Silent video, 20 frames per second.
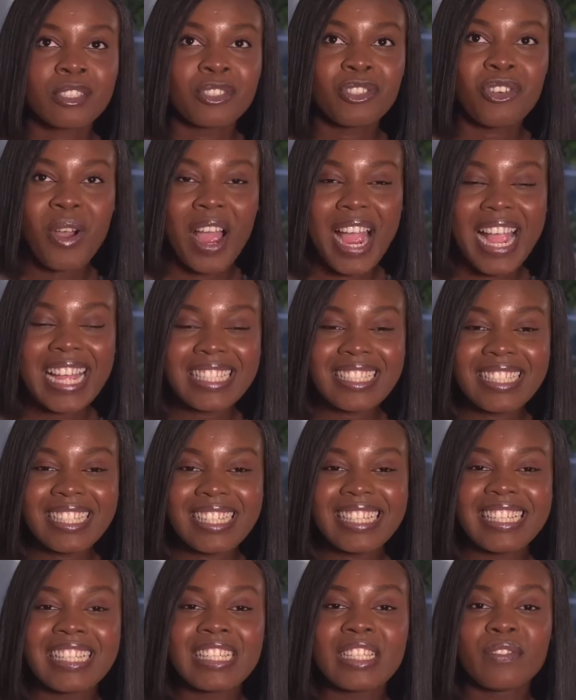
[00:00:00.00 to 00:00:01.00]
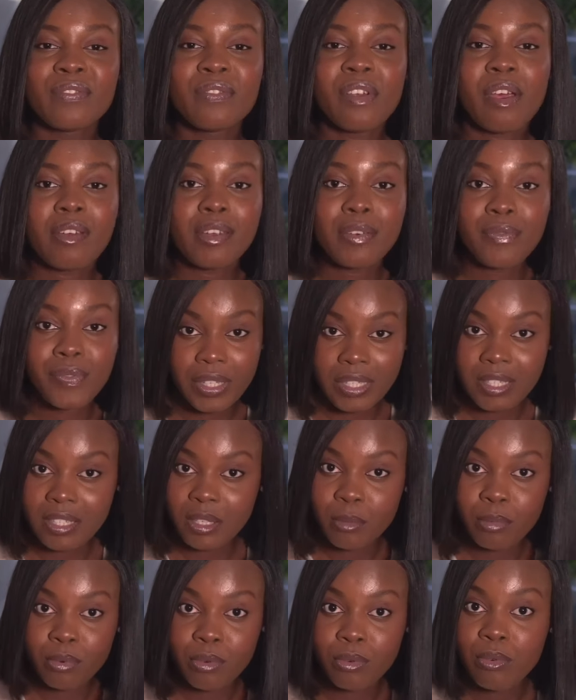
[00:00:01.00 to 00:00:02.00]
your ID is very
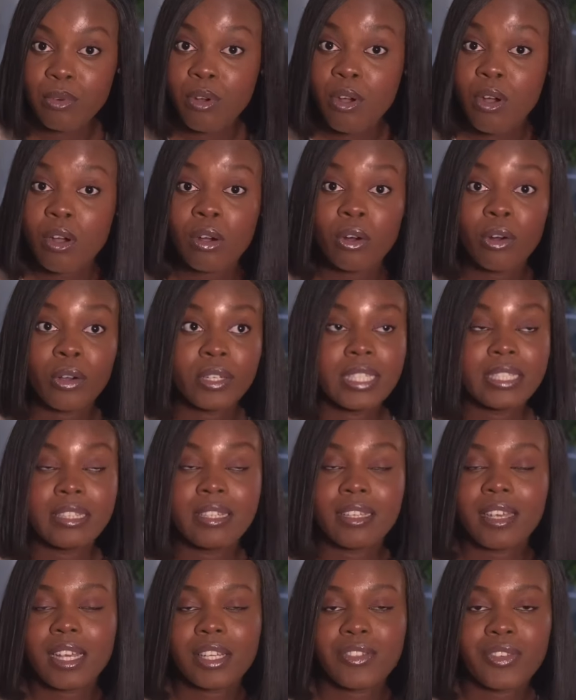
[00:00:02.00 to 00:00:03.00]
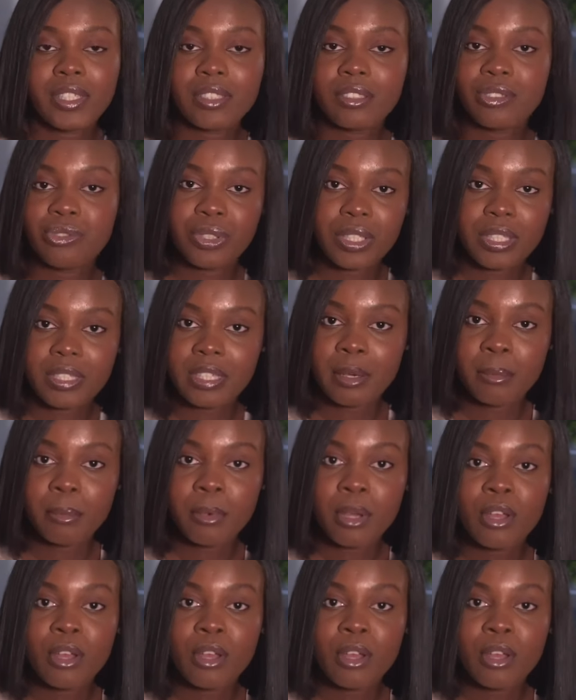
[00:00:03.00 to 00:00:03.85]
visible or they think you're trying to trick them.